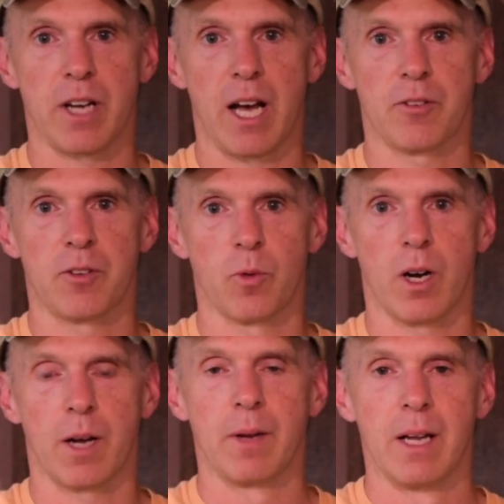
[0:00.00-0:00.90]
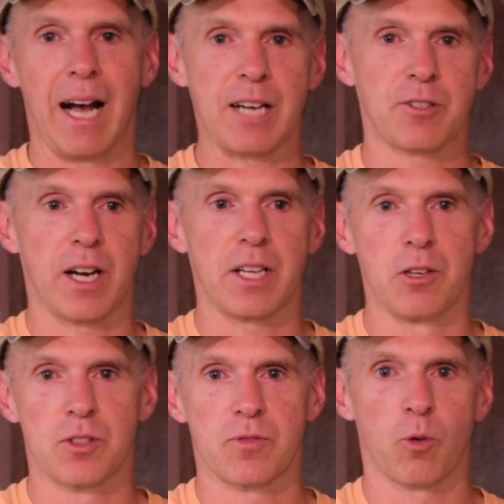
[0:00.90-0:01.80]
out if you want. I try to
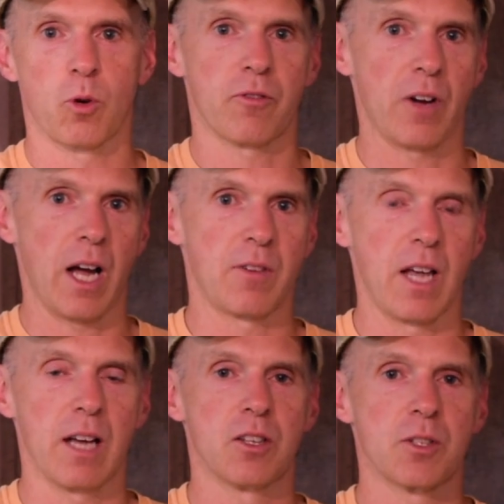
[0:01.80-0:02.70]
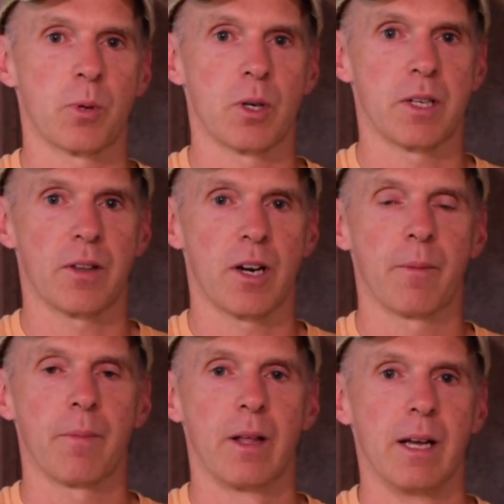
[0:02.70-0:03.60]
use 4 to 5 gallons, put it in
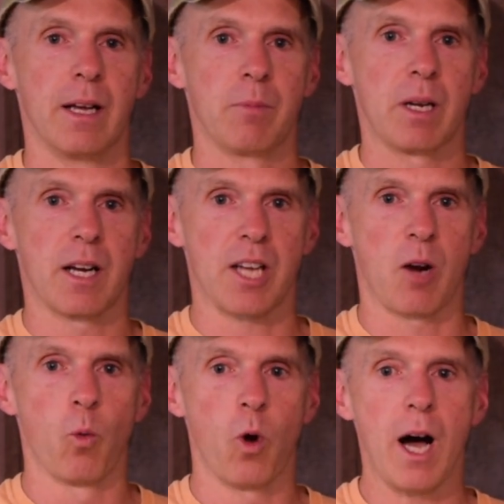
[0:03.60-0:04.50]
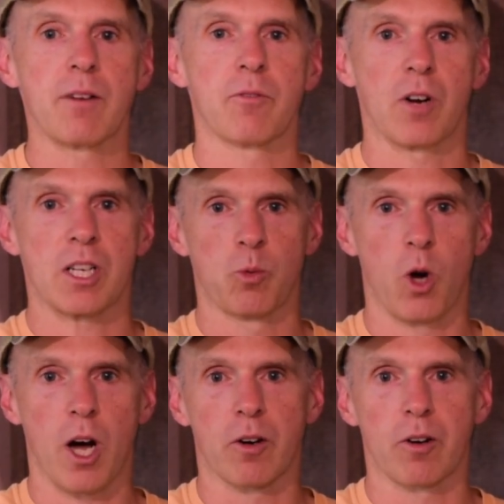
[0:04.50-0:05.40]
there, because I want fresh
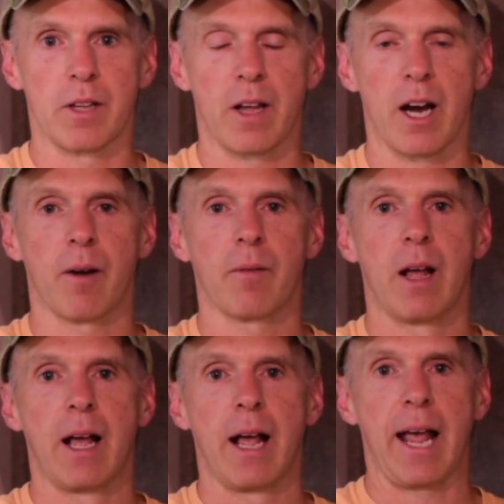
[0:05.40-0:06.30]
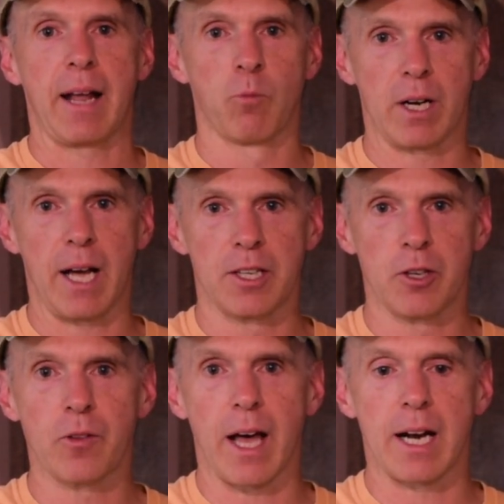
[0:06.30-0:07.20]
water in there. And when I
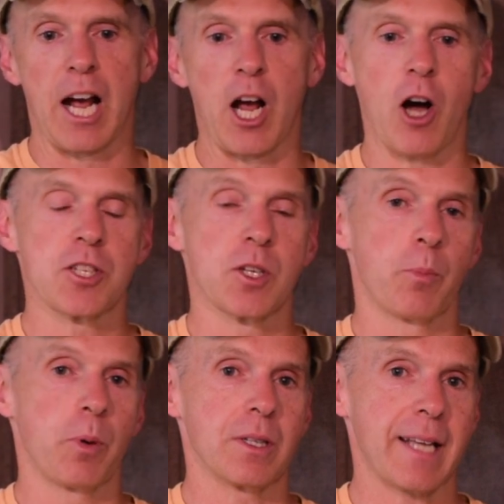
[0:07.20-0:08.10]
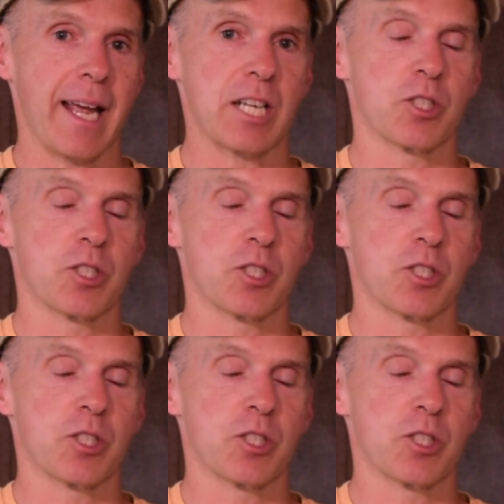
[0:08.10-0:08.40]
do that, I also put tank